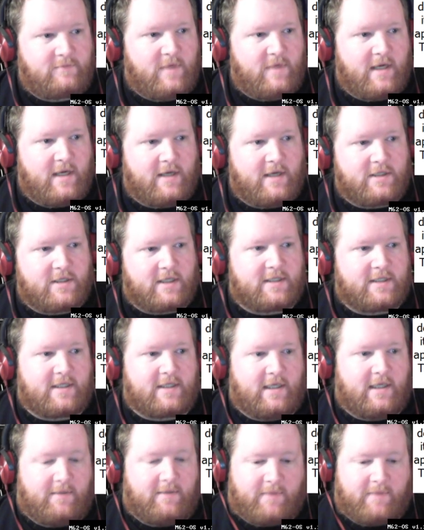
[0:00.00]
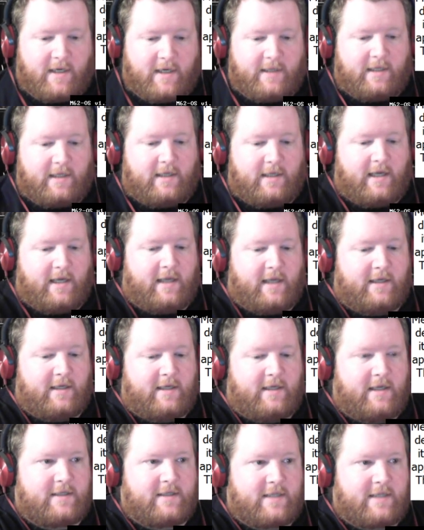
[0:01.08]
as you can see by the
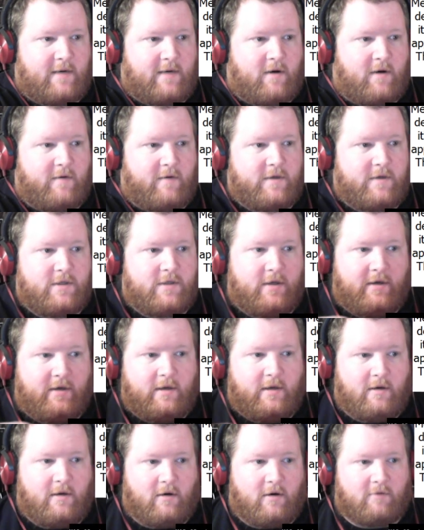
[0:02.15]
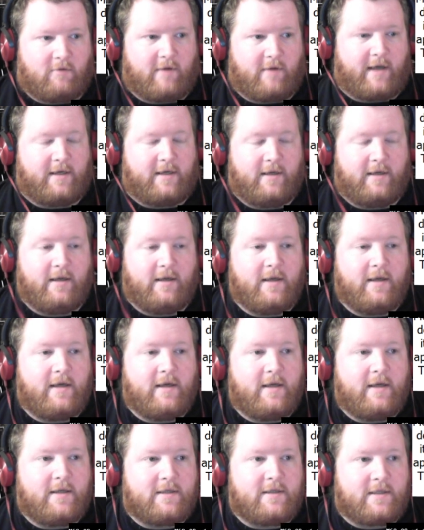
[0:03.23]
LED, it's now orange or red,
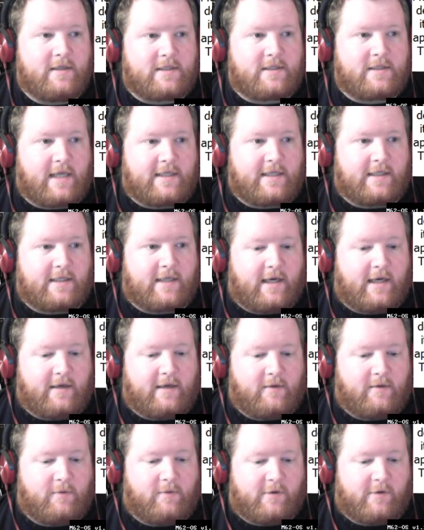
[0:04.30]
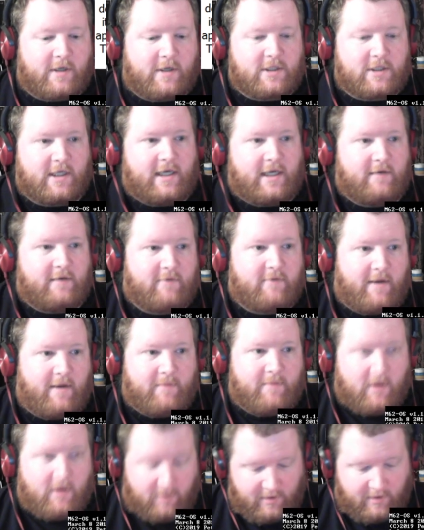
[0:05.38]
stating that we're actually in RAM
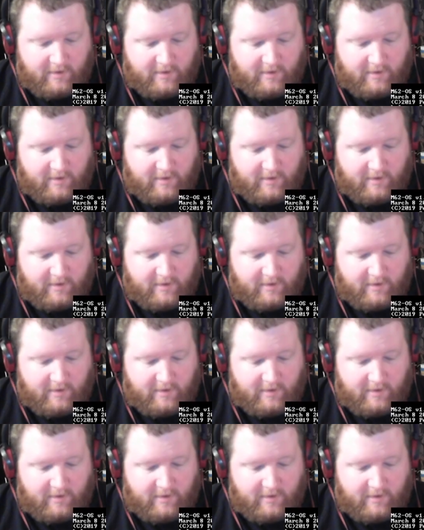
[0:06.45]
mode.